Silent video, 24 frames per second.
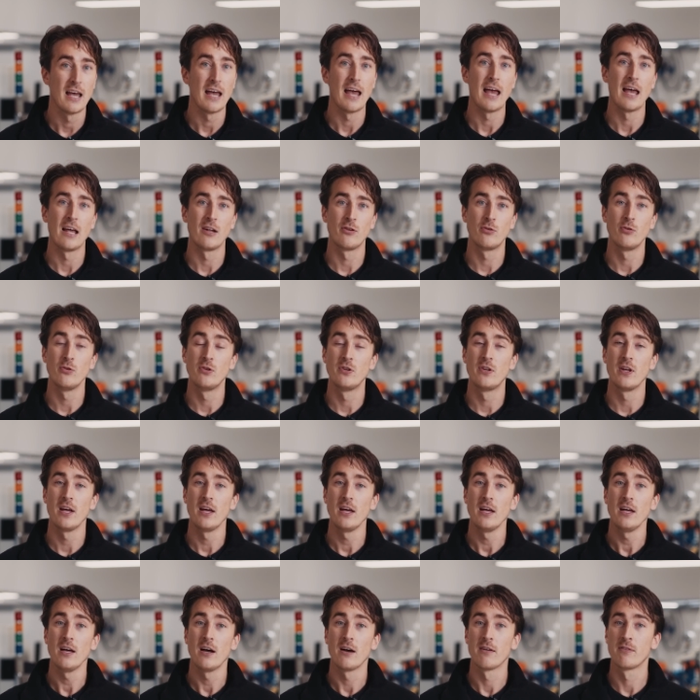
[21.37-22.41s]
and
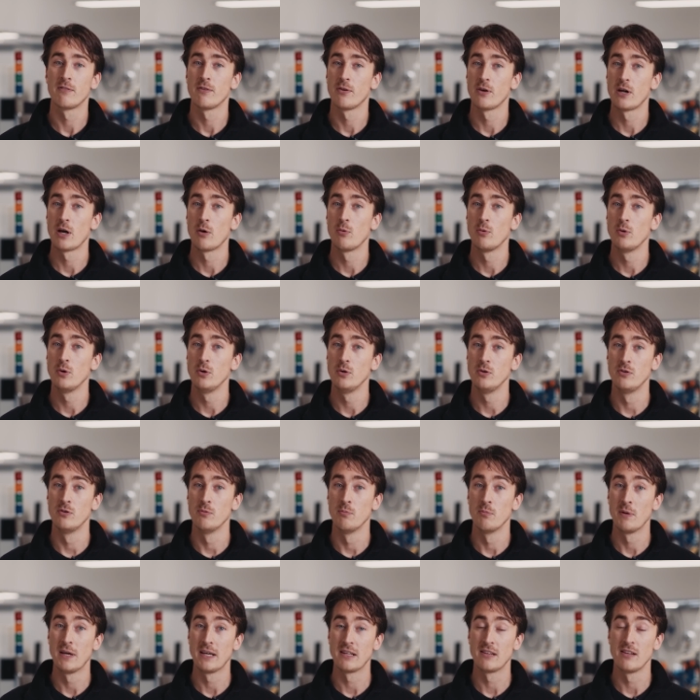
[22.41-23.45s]
today I thought I would
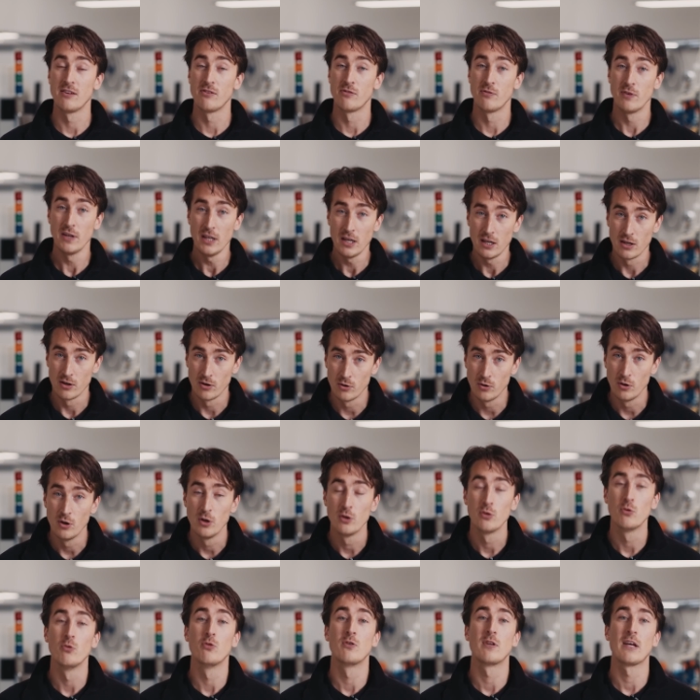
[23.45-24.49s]
make this video
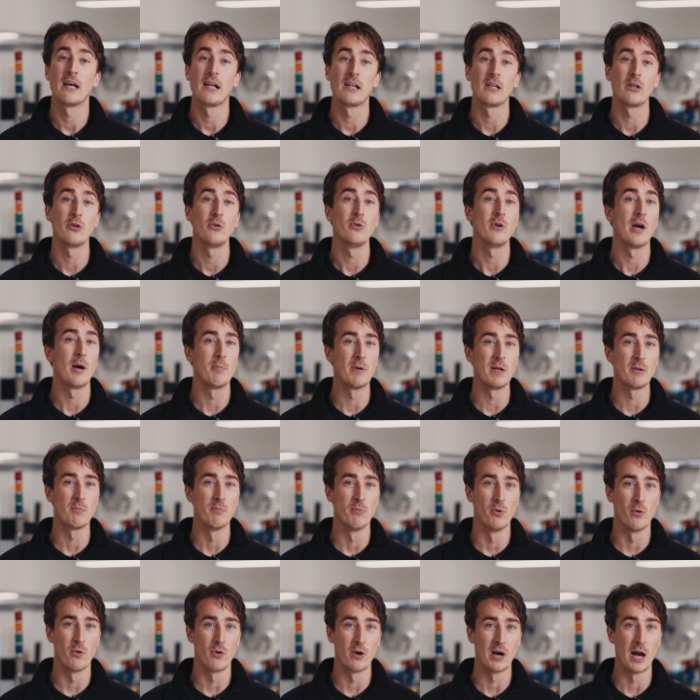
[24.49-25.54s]
to tell you a bit
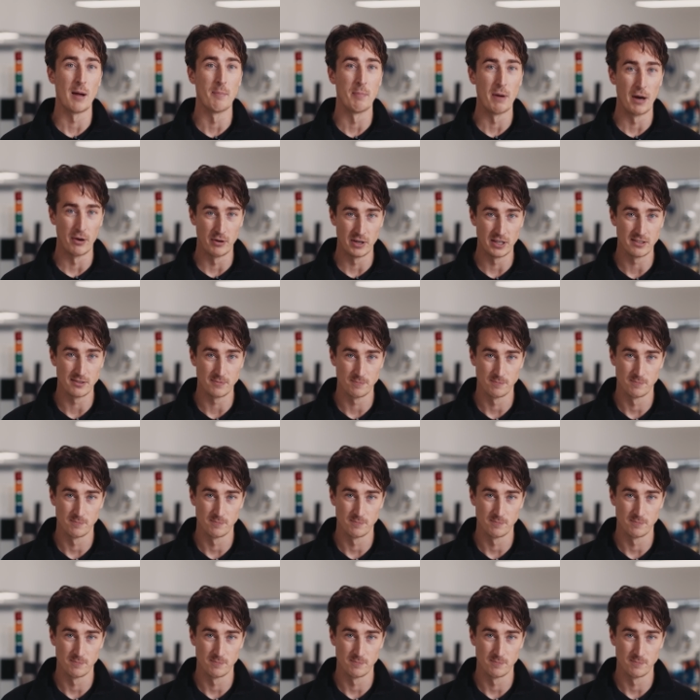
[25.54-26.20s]
more about it.